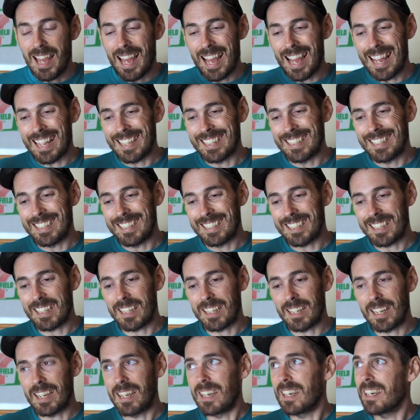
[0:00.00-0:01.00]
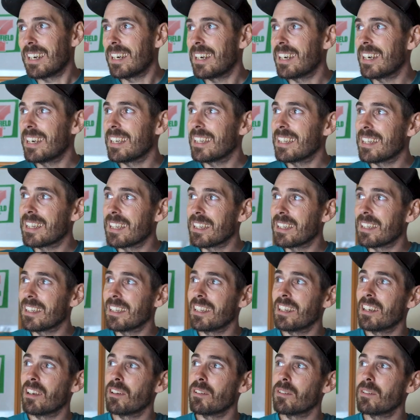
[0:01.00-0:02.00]
and
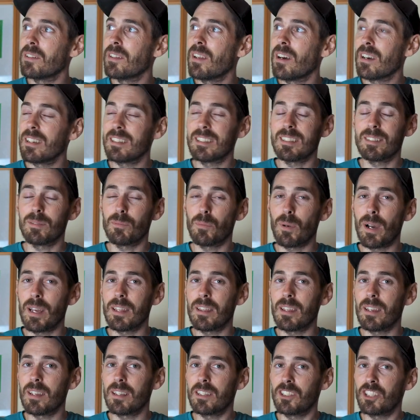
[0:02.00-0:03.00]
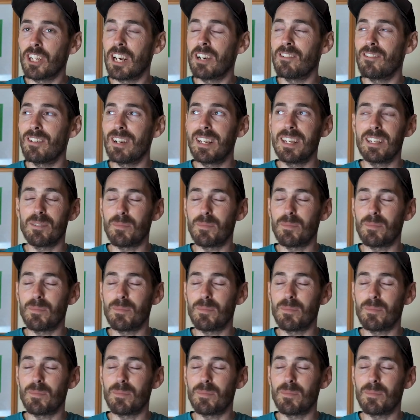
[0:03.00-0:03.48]
nice weather generally.